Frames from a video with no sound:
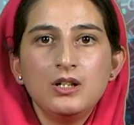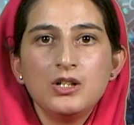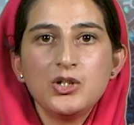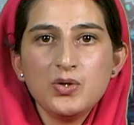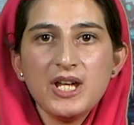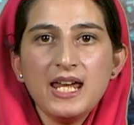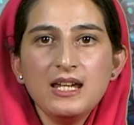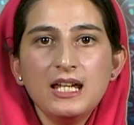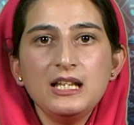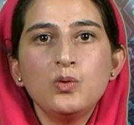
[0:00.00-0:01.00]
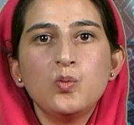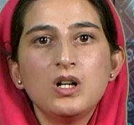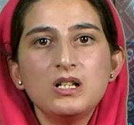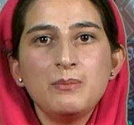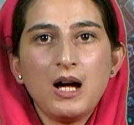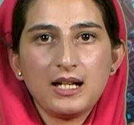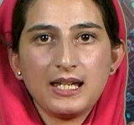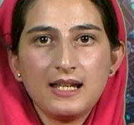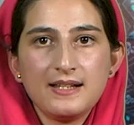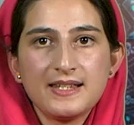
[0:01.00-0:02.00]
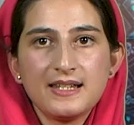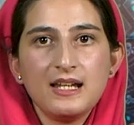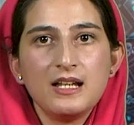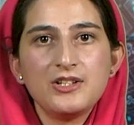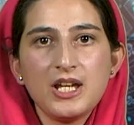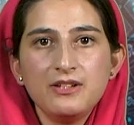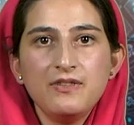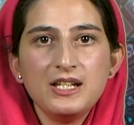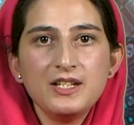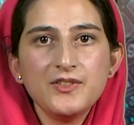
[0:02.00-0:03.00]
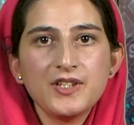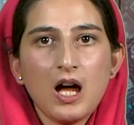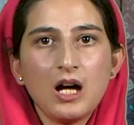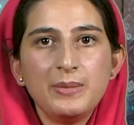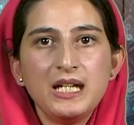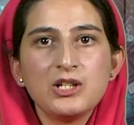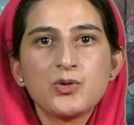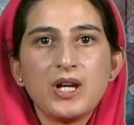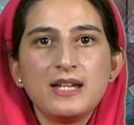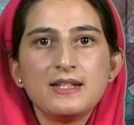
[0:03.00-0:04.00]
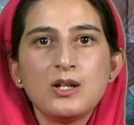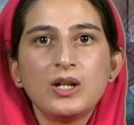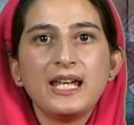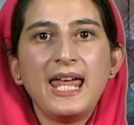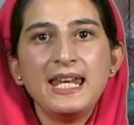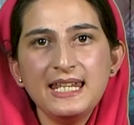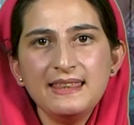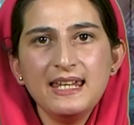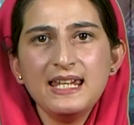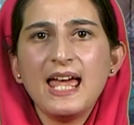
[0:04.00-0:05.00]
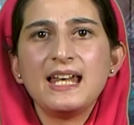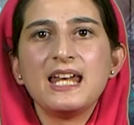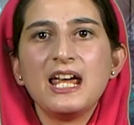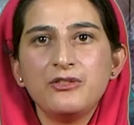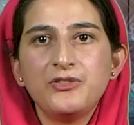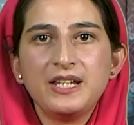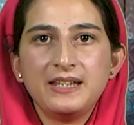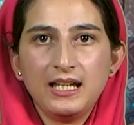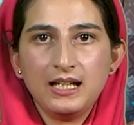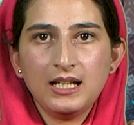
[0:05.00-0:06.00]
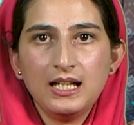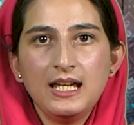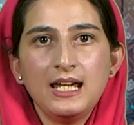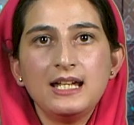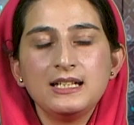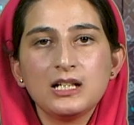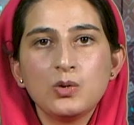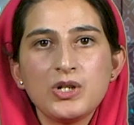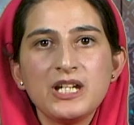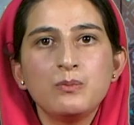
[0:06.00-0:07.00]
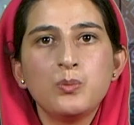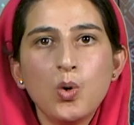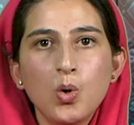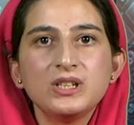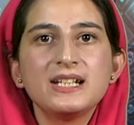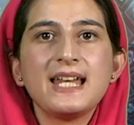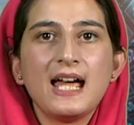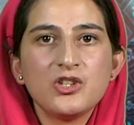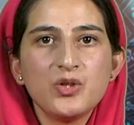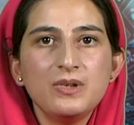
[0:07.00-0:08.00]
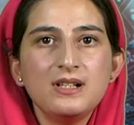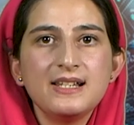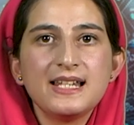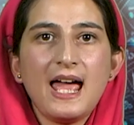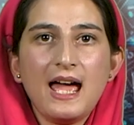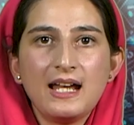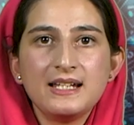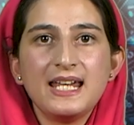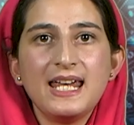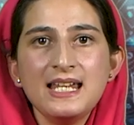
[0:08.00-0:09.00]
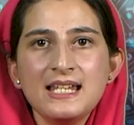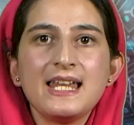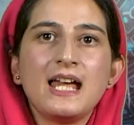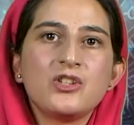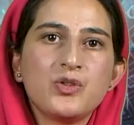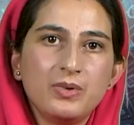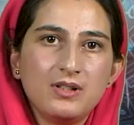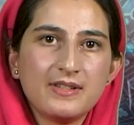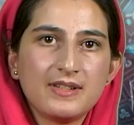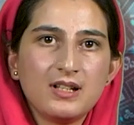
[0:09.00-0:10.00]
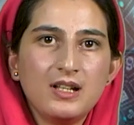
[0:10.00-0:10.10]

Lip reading: Today in the world markets, derivatives are being traded on anything and everything, including both tangibles and intangibles.